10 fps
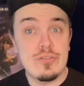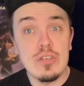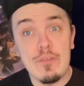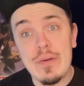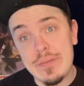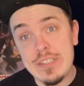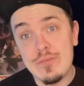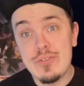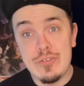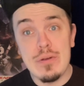so far in these
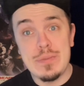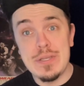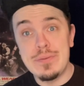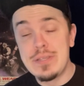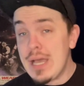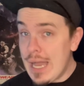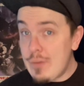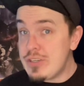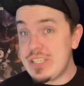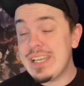first two episodes. I
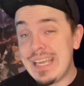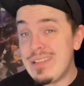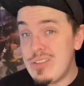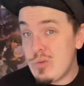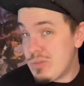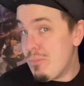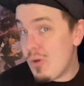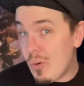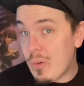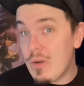wish, again, there was
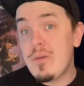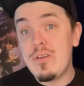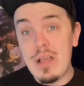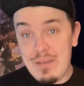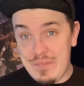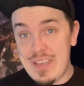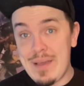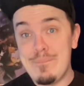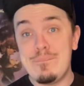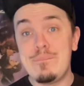more of
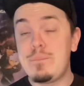them,